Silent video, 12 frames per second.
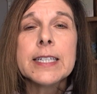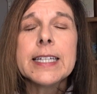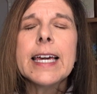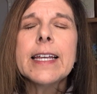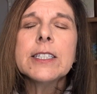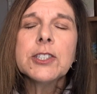
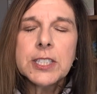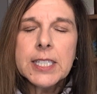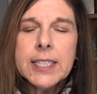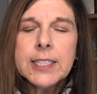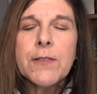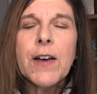get a
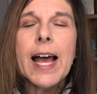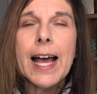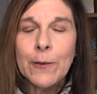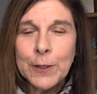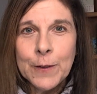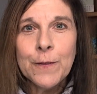sense of
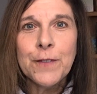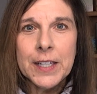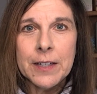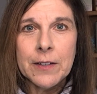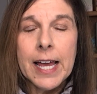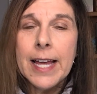how you
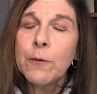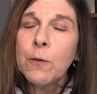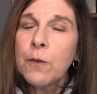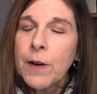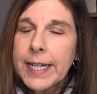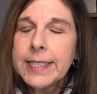feel
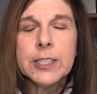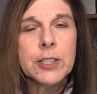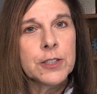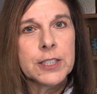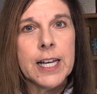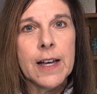and rate
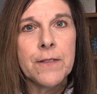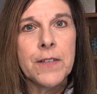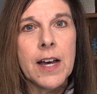yourself